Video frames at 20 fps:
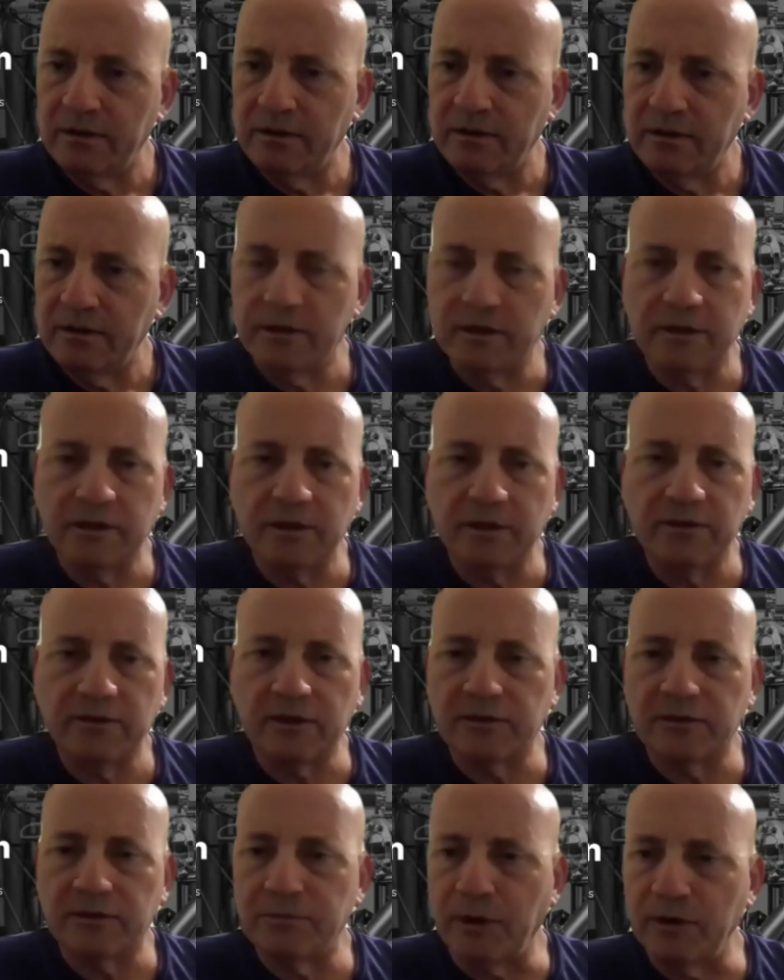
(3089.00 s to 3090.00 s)
that is
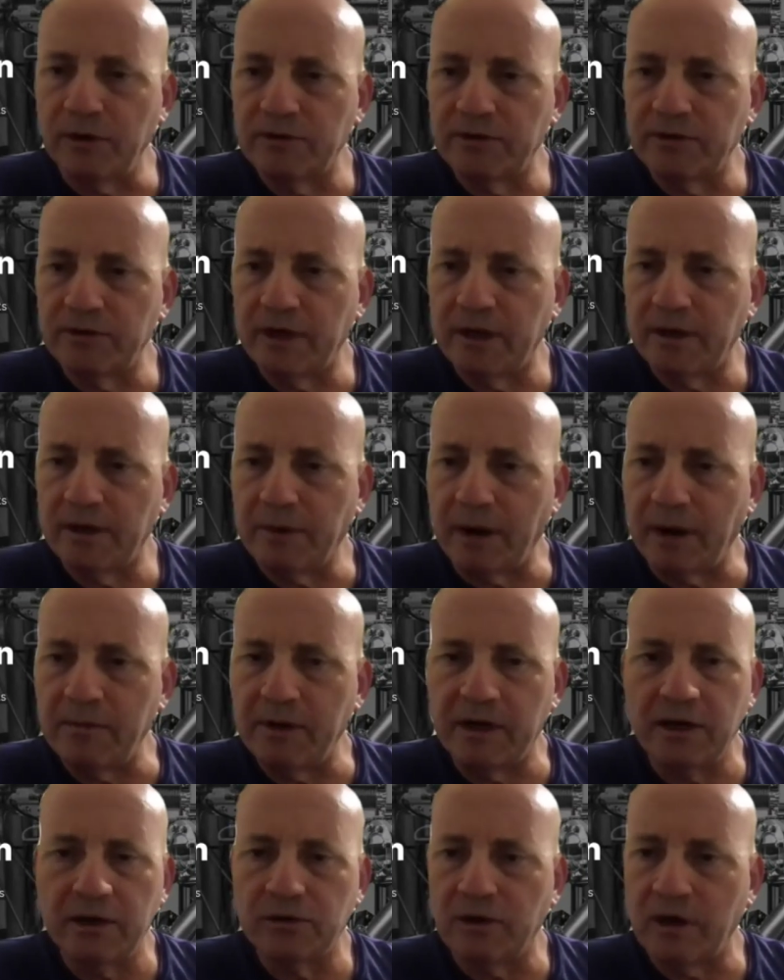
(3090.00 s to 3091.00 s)
exposed uh,
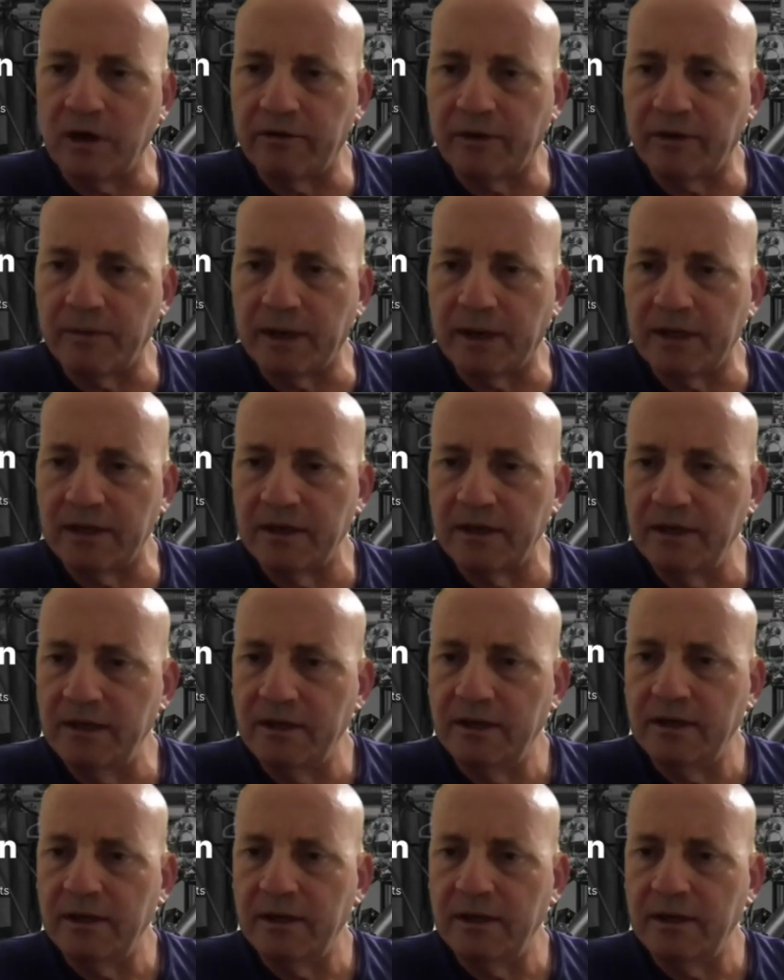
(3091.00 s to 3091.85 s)
publicly to everybody.